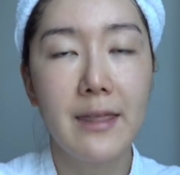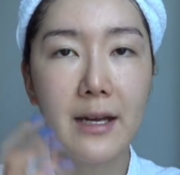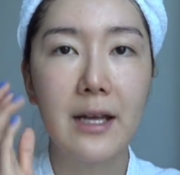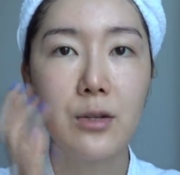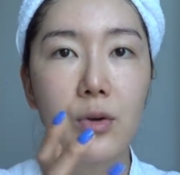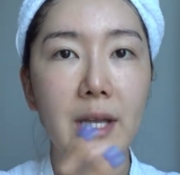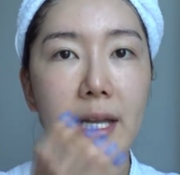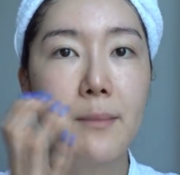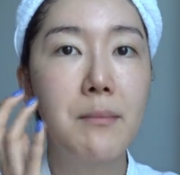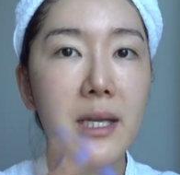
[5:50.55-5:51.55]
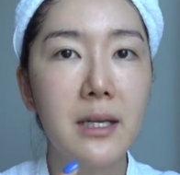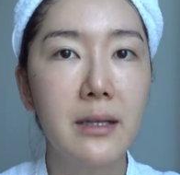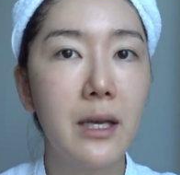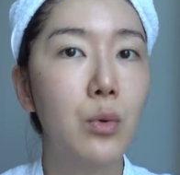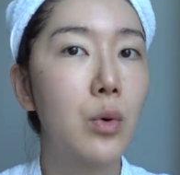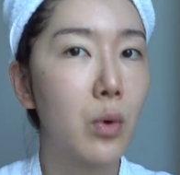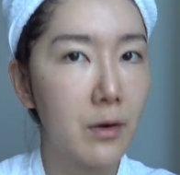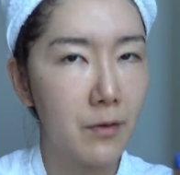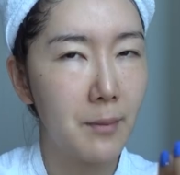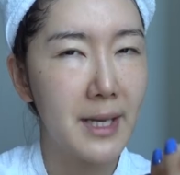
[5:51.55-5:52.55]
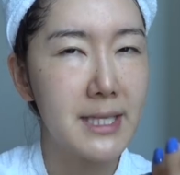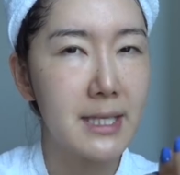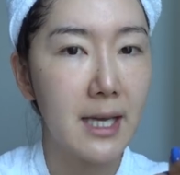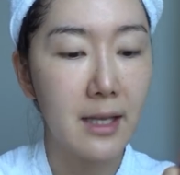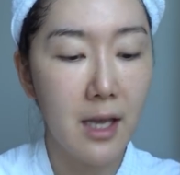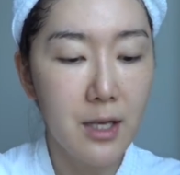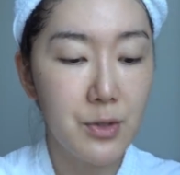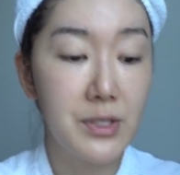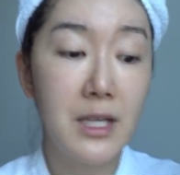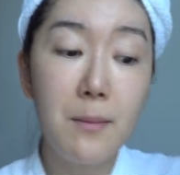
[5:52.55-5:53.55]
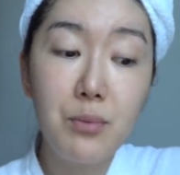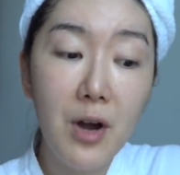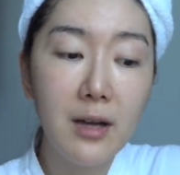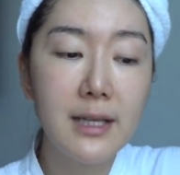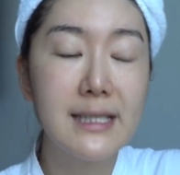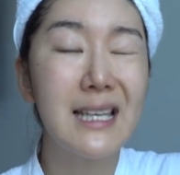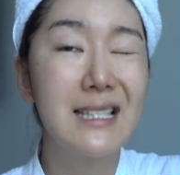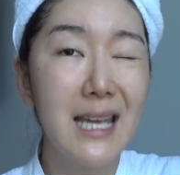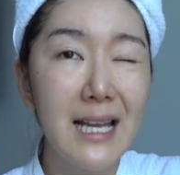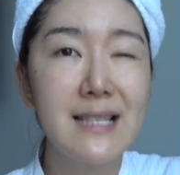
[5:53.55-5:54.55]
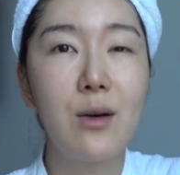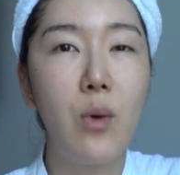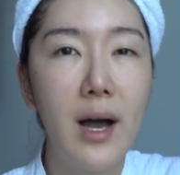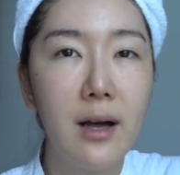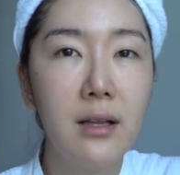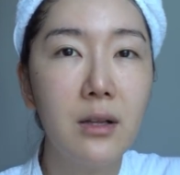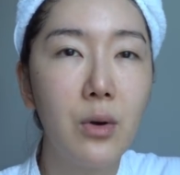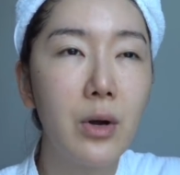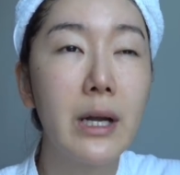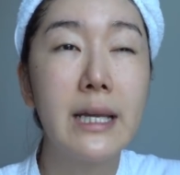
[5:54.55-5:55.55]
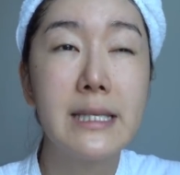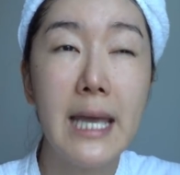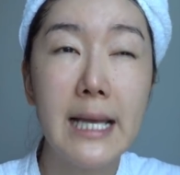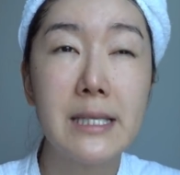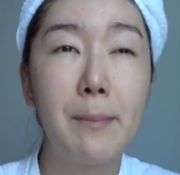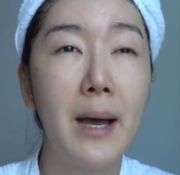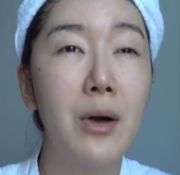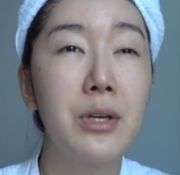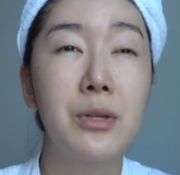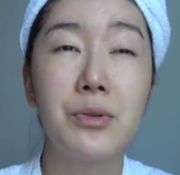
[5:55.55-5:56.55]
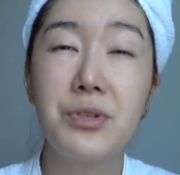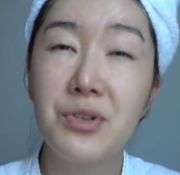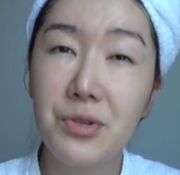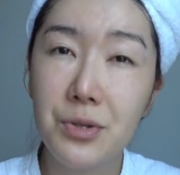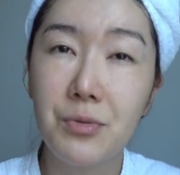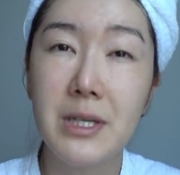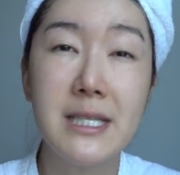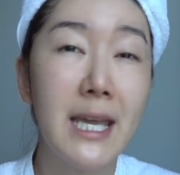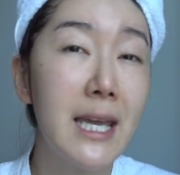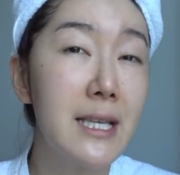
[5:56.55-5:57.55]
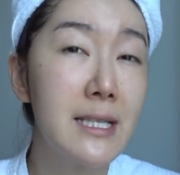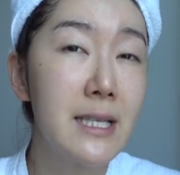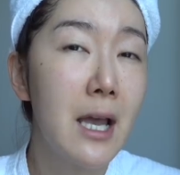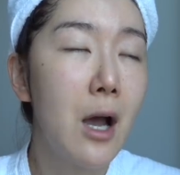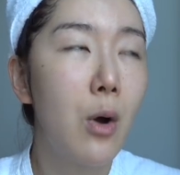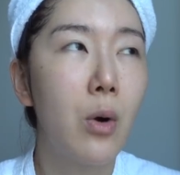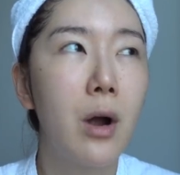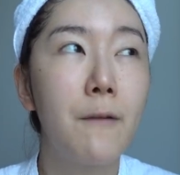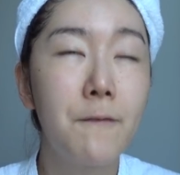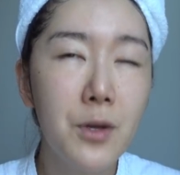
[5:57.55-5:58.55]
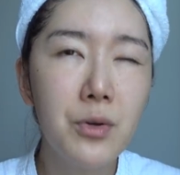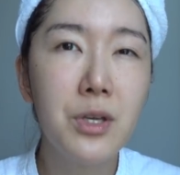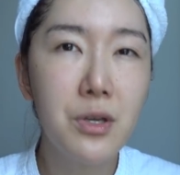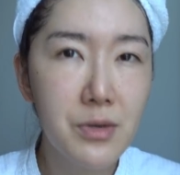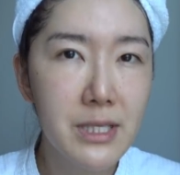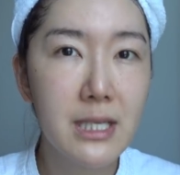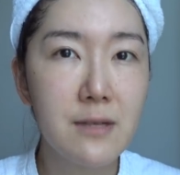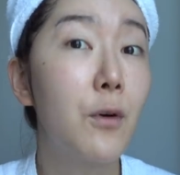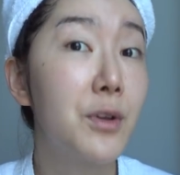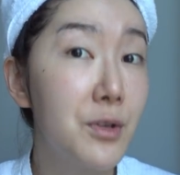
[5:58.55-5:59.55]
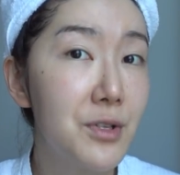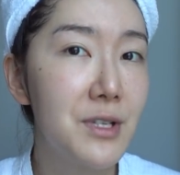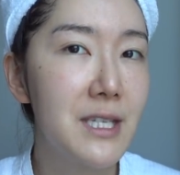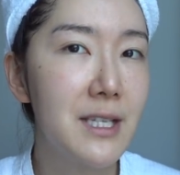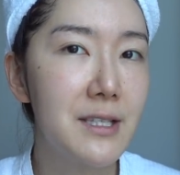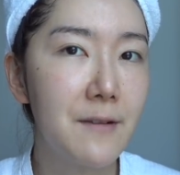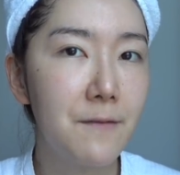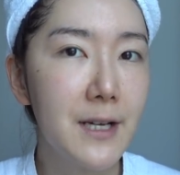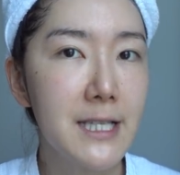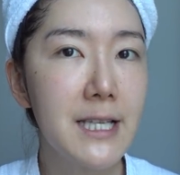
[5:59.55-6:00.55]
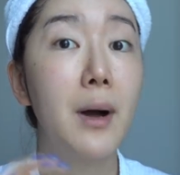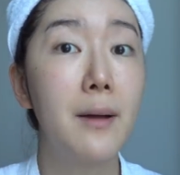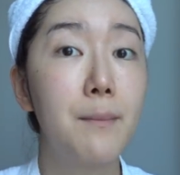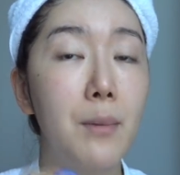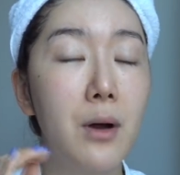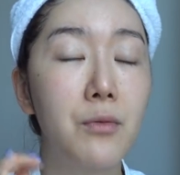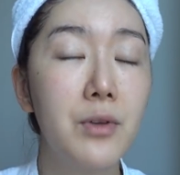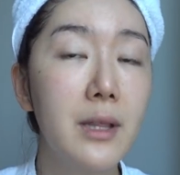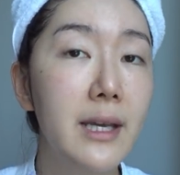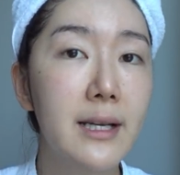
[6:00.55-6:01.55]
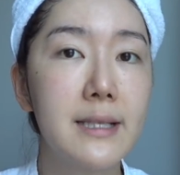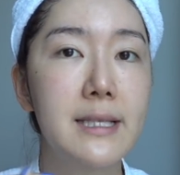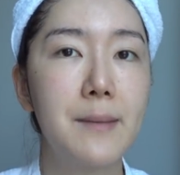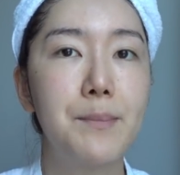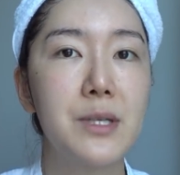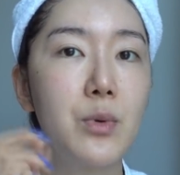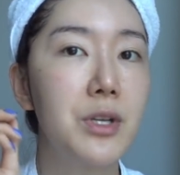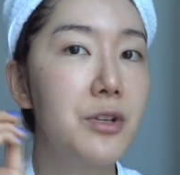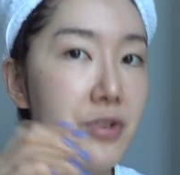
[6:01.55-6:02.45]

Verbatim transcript: that I know that immediately it will work for my skin. So some products, it takes a while, or it takes about, you know, 2-3 days or a few uses for you to see the difference, but a really good tip is when you're